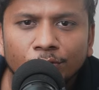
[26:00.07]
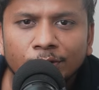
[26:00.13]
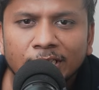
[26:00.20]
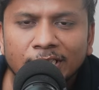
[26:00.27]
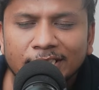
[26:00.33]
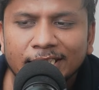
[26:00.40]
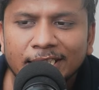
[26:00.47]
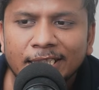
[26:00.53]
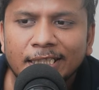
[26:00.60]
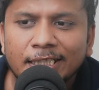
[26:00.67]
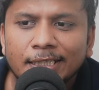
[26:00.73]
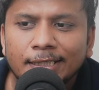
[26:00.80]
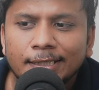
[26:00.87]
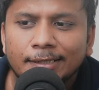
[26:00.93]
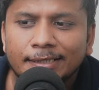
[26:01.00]

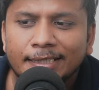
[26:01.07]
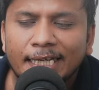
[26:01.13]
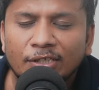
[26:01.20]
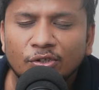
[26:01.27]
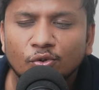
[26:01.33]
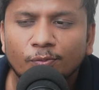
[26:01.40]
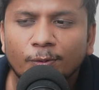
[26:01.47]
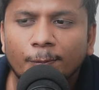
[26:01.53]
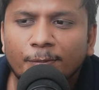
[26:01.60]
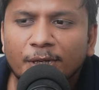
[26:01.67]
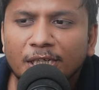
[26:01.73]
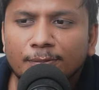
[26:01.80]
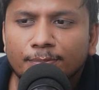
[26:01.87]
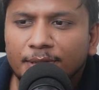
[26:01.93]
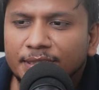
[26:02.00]
see 10 to
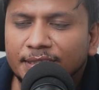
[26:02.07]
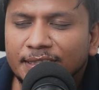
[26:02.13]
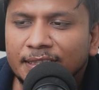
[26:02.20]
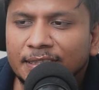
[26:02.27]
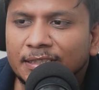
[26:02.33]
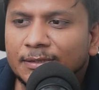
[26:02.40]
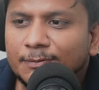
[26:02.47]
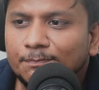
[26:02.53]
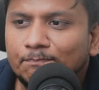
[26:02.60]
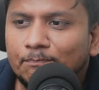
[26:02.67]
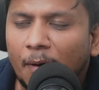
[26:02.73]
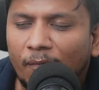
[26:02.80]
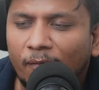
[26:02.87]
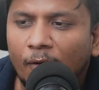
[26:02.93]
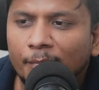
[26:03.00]
15%
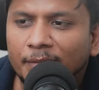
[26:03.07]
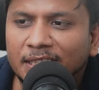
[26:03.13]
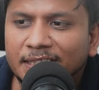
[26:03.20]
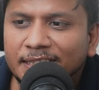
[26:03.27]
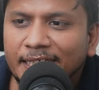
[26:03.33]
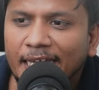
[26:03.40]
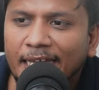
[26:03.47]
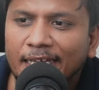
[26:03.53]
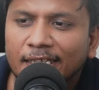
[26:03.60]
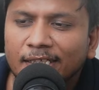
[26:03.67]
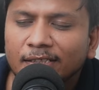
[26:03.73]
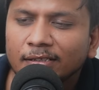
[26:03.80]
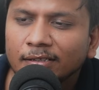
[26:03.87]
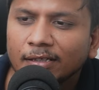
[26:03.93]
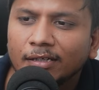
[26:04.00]
performance
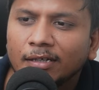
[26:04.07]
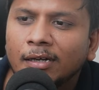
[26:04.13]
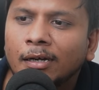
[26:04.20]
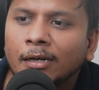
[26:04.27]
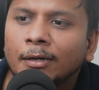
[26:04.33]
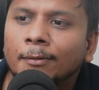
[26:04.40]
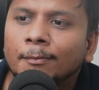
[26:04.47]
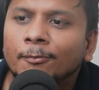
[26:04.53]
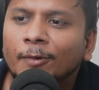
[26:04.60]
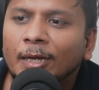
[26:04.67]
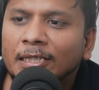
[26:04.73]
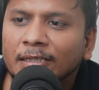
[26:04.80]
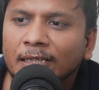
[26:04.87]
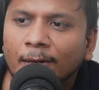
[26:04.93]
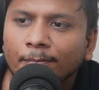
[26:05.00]
gain when
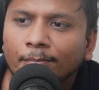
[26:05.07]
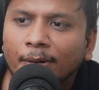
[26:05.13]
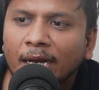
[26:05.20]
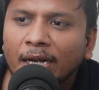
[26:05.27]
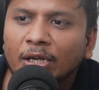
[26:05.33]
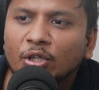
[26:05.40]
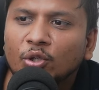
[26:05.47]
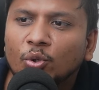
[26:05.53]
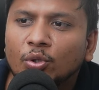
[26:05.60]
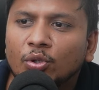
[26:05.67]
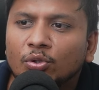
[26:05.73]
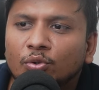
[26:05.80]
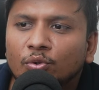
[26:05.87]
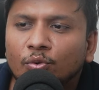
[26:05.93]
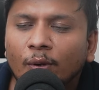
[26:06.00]
compared to
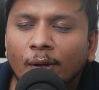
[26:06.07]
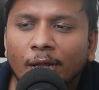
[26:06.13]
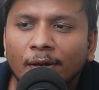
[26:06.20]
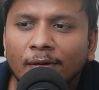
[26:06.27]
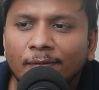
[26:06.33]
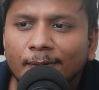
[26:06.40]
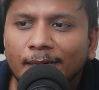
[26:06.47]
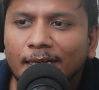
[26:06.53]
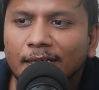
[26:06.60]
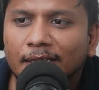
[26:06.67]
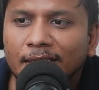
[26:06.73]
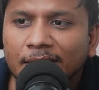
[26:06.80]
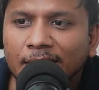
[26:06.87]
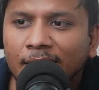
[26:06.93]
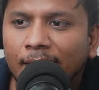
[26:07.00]
12
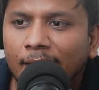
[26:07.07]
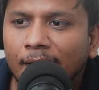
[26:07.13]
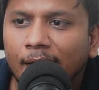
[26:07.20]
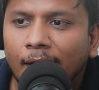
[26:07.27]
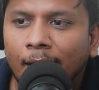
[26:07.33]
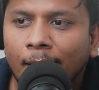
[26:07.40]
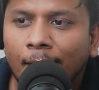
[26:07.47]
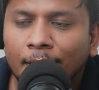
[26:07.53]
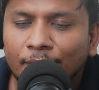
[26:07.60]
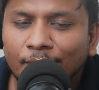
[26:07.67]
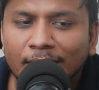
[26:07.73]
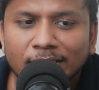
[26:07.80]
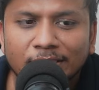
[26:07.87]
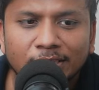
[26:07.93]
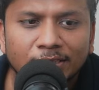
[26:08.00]

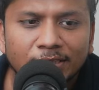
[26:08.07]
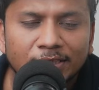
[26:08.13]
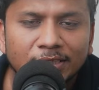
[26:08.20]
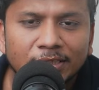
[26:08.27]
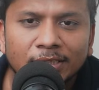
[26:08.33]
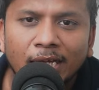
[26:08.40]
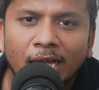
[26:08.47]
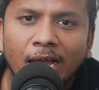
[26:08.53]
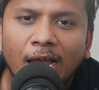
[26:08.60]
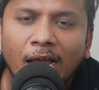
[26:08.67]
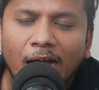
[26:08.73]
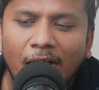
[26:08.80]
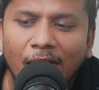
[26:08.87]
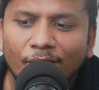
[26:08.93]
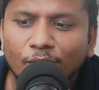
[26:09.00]
generation.
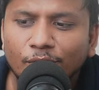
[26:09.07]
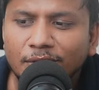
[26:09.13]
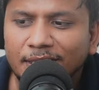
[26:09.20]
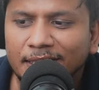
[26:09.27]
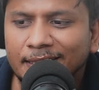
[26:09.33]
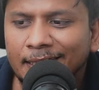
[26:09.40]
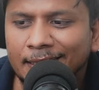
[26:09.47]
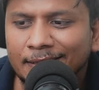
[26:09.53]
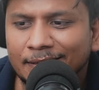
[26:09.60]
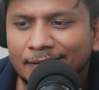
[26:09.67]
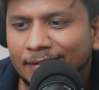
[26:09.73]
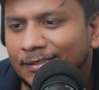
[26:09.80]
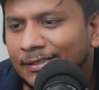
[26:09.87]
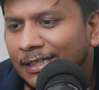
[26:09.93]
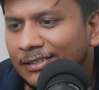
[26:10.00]
I won't say that's
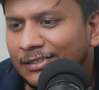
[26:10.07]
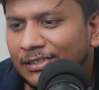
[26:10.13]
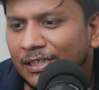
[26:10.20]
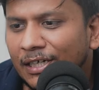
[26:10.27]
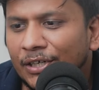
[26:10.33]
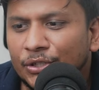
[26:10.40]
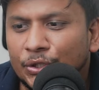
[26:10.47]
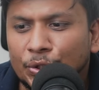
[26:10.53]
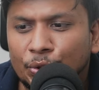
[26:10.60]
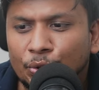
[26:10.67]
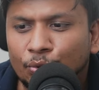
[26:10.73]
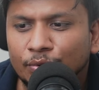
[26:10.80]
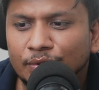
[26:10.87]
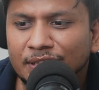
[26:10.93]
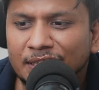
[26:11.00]
a
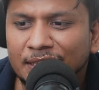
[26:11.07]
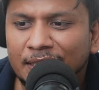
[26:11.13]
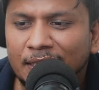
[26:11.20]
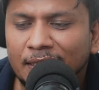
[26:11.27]
huge deal,